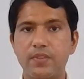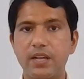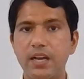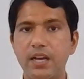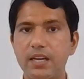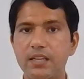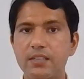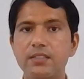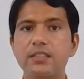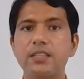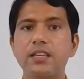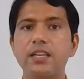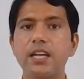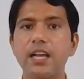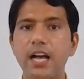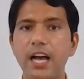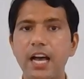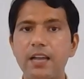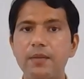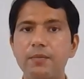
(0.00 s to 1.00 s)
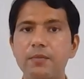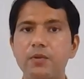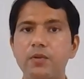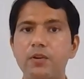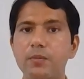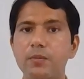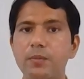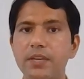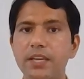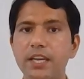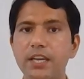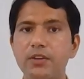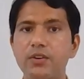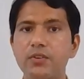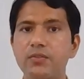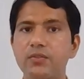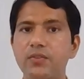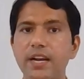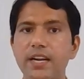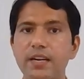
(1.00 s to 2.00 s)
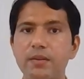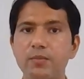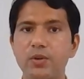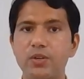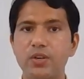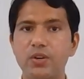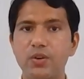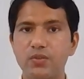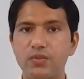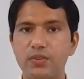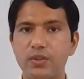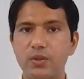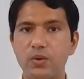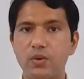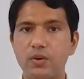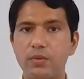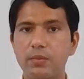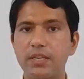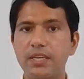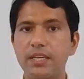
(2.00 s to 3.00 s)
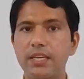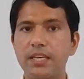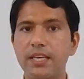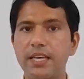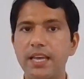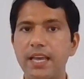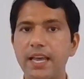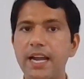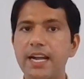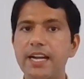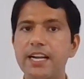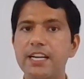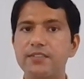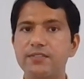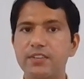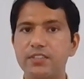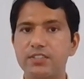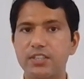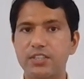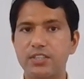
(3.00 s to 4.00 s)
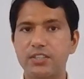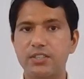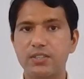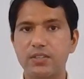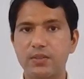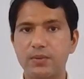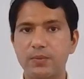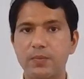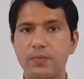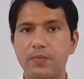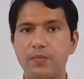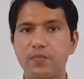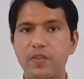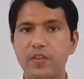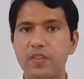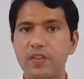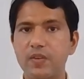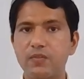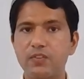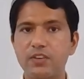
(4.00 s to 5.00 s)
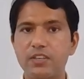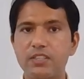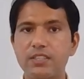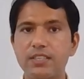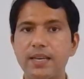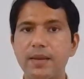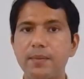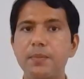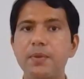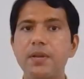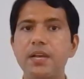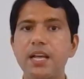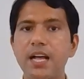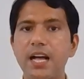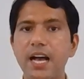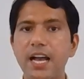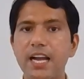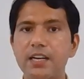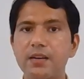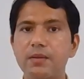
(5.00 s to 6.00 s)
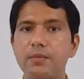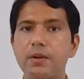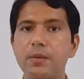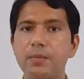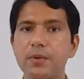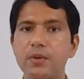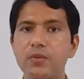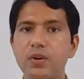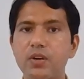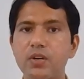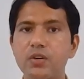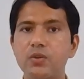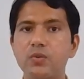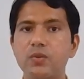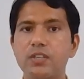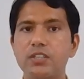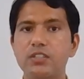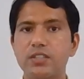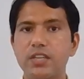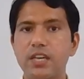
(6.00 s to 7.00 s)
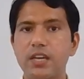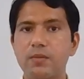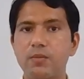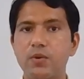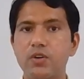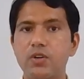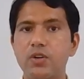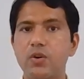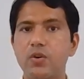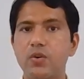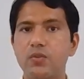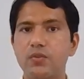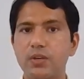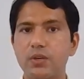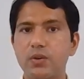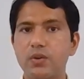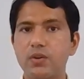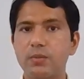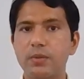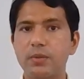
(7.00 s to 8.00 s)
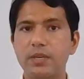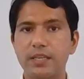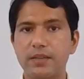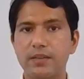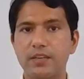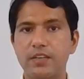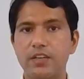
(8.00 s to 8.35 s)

Hence, I am developing a unified model of economy and infrastructure. In the first step, I develop a one-to-one scale model of economy.